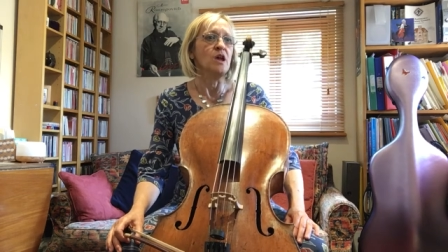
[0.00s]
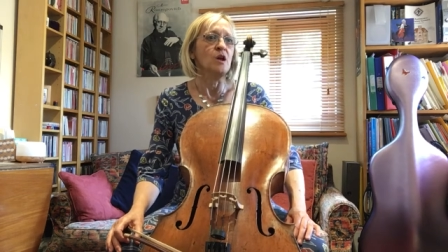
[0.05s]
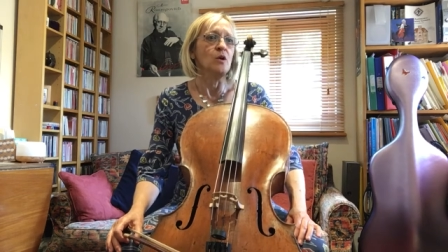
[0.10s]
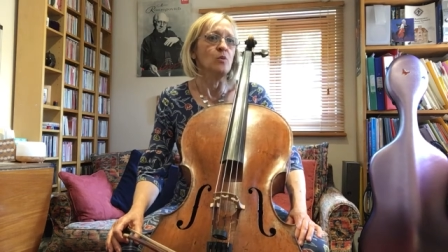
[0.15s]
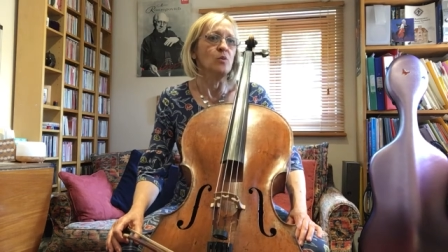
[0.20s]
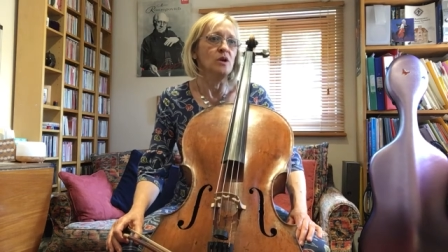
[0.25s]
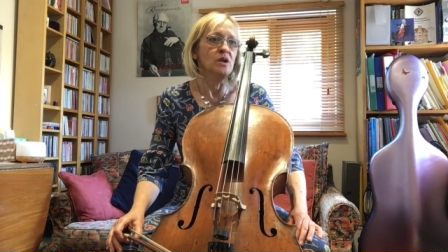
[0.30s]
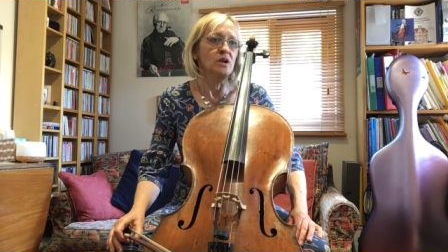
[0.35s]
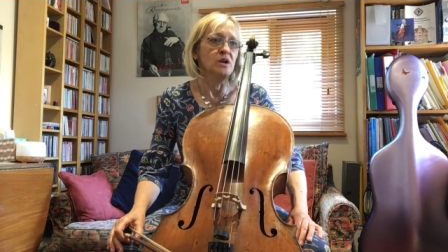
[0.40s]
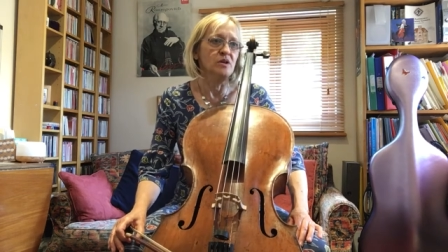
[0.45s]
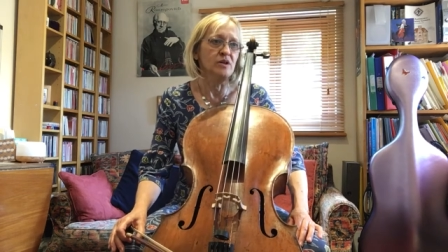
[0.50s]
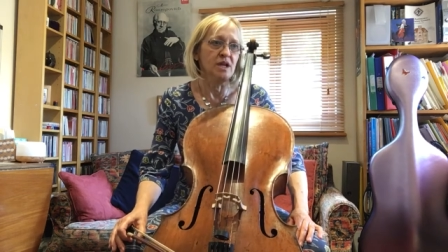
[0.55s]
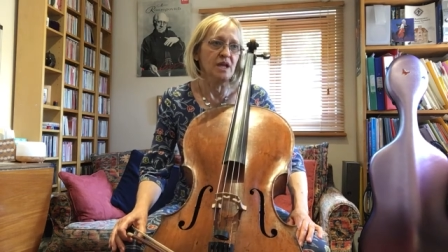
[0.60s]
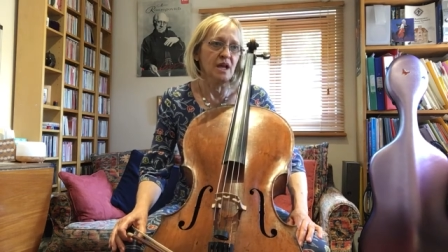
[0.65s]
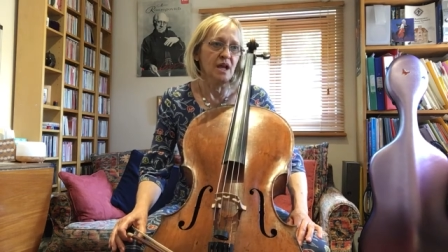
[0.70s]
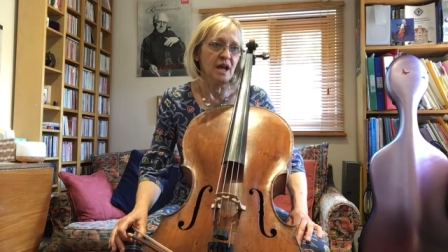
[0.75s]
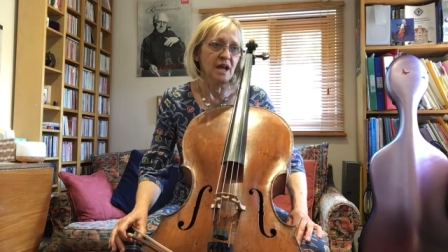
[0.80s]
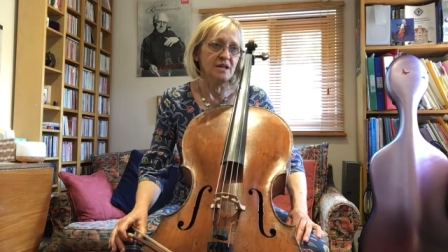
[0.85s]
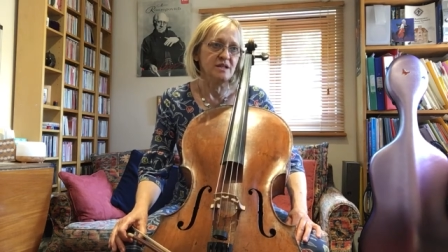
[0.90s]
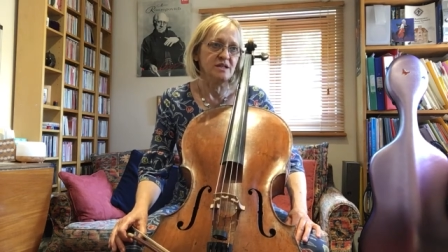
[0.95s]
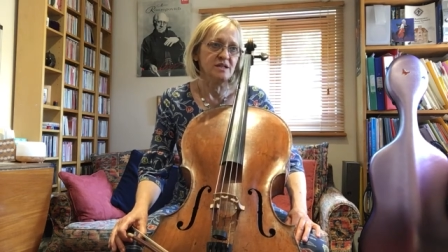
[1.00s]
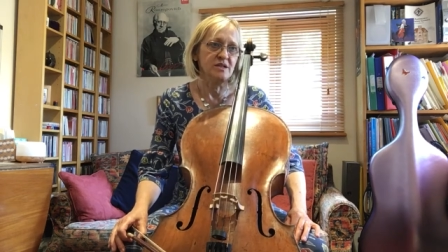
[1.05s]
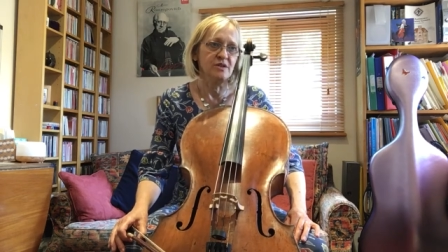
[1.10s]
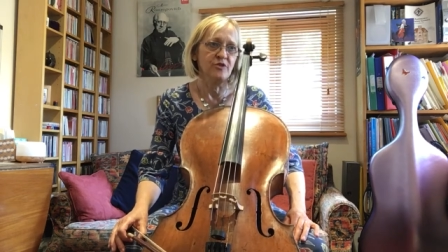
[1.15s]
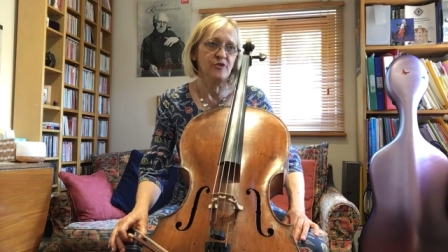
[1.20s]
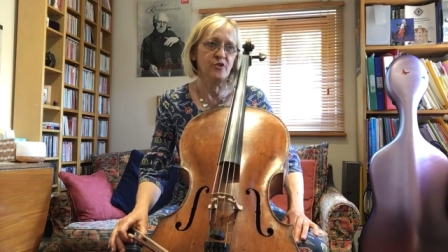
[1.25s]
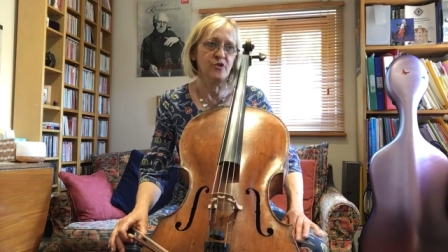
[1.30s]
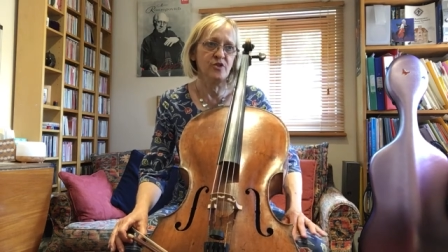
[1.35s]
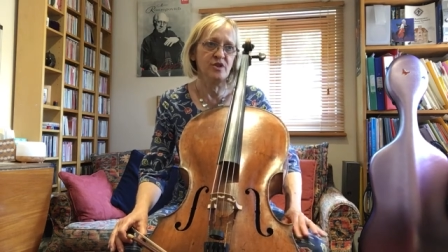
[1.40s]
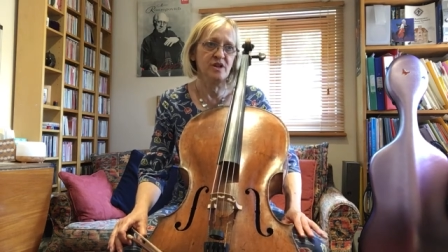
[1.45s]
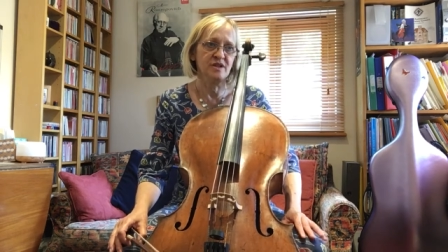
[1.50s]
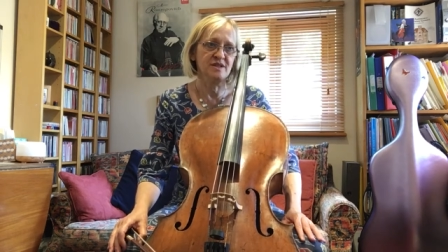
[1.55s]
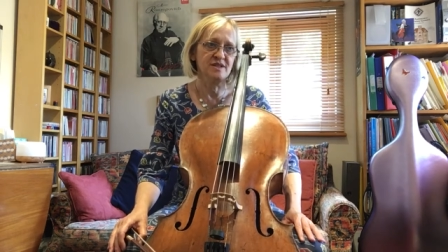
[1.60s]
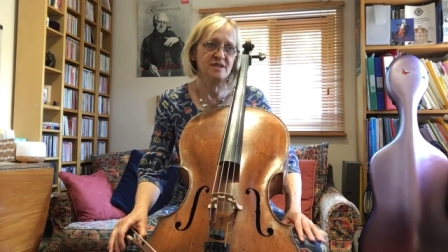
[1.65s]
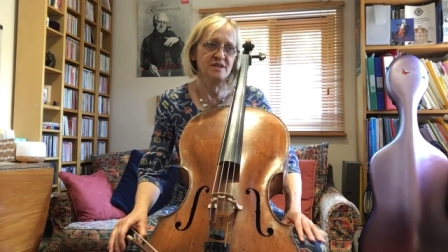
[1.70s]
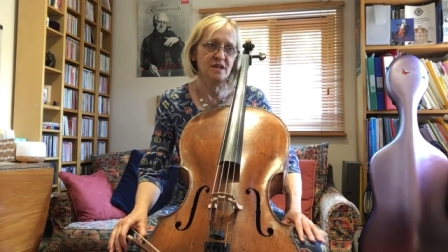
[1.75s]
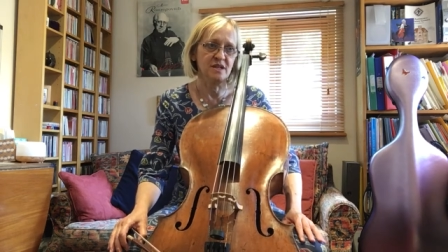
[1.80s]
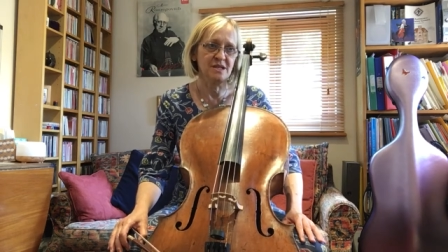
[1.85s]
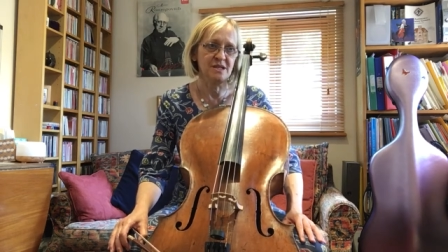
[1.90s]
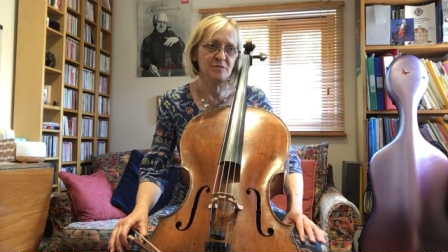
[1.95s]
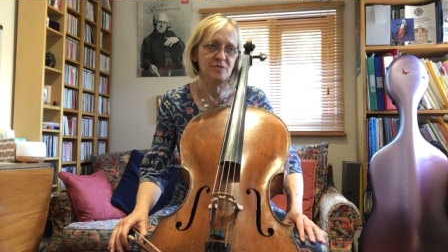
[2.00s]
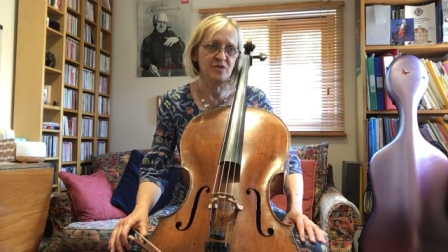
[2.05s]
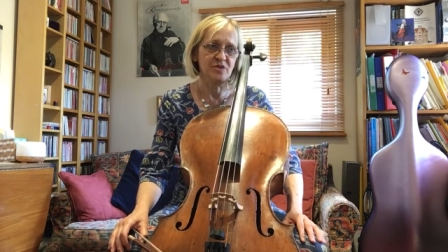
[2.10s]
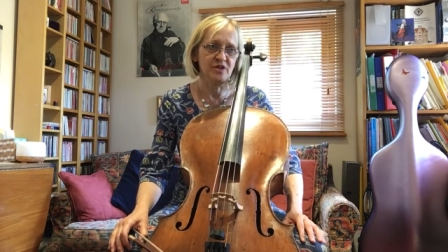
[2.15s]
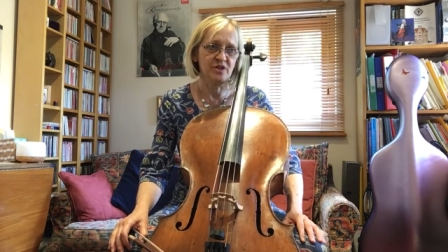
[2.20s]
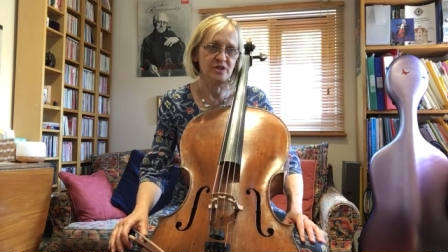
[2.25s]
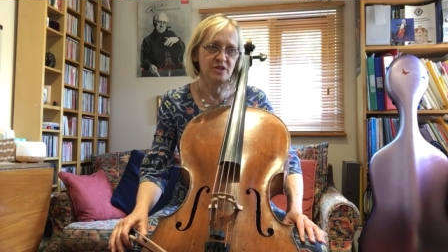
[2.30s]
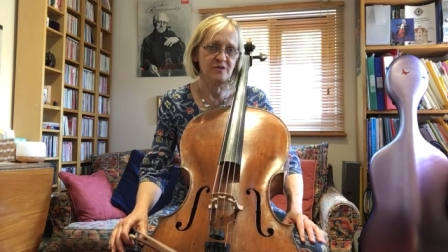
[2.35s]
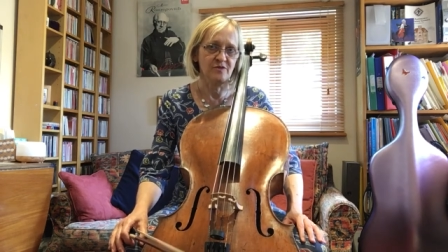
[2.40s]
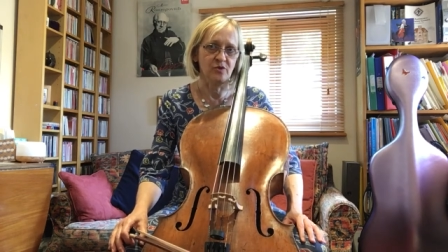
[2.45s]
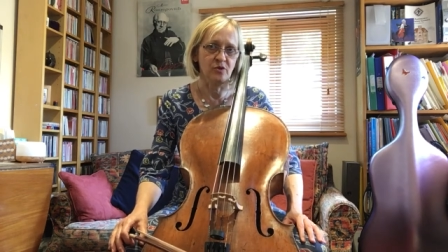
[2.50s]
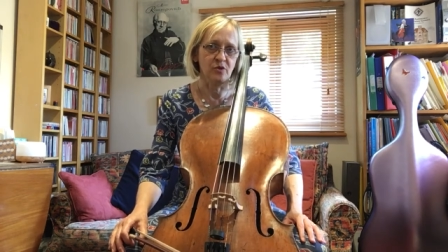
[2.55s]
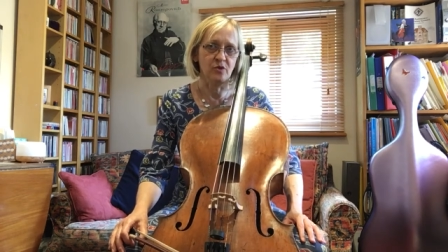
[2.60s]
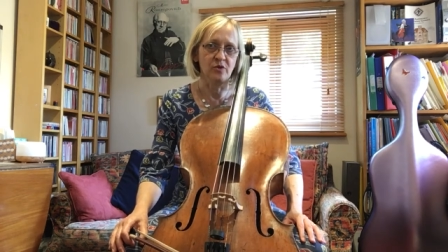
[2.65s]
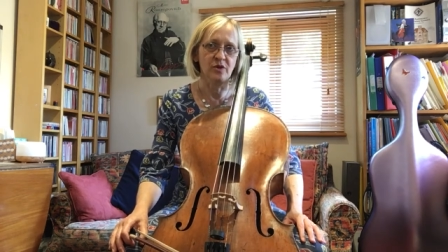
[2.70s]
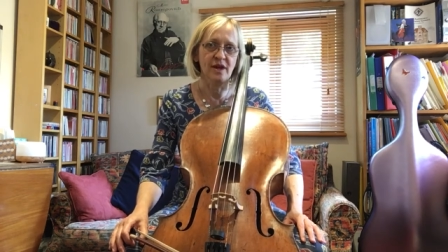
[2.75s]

we're looking at Feuillard study number 34,